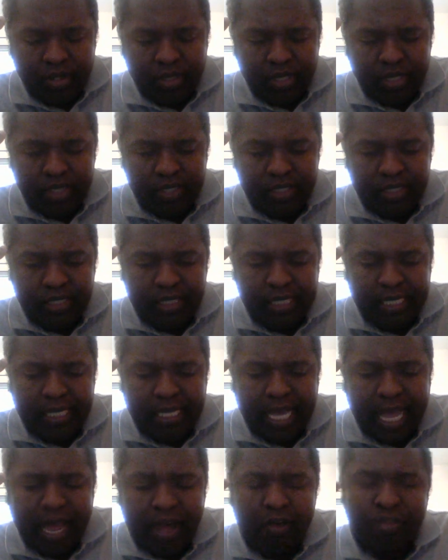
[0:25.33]

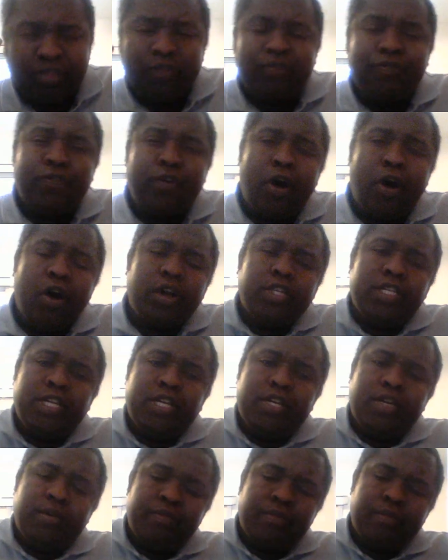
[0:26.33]
see how the
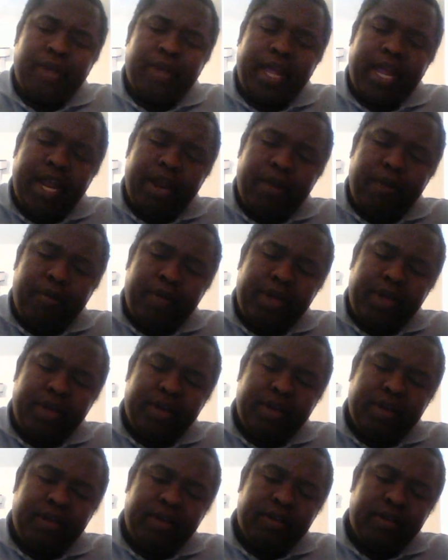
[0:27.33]
volume,
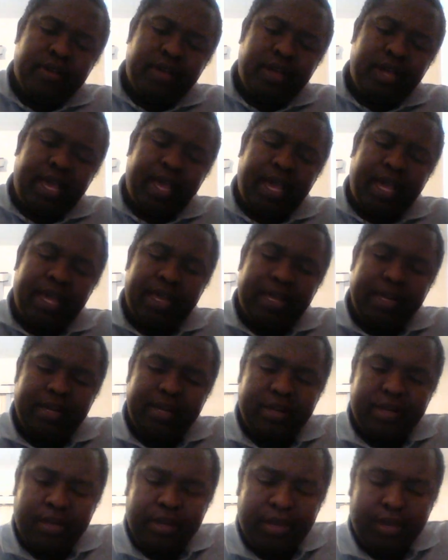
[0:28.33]
area,
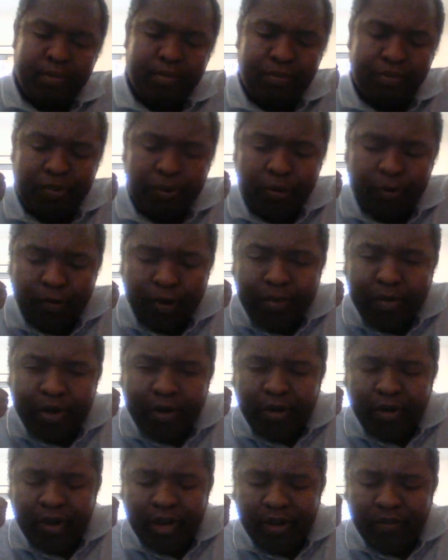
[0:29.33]
and
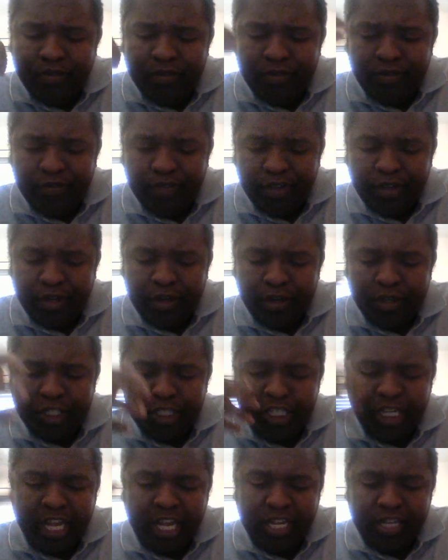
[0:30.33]
perimeter of a figure
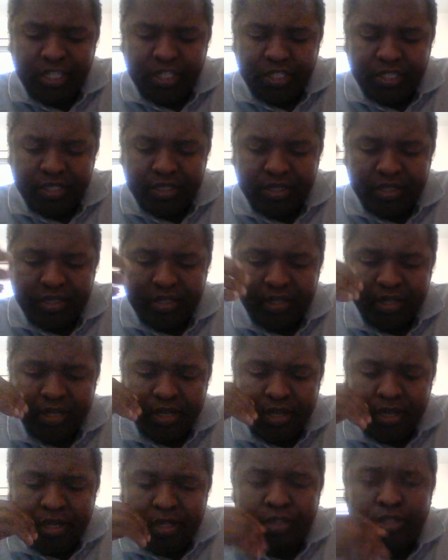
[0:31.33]
changes
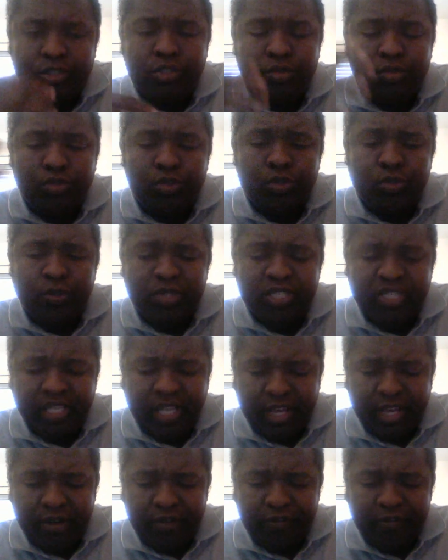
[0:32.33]
due to a
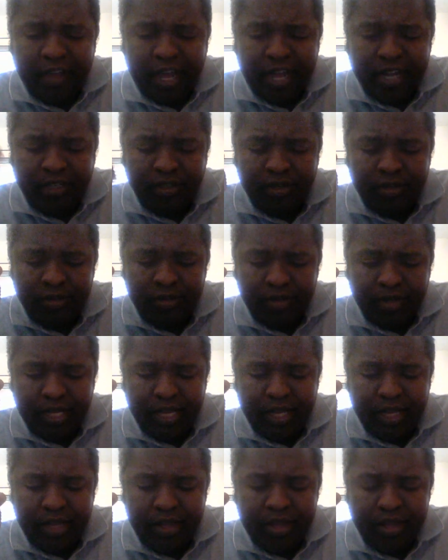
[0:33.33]
scale factor, okay?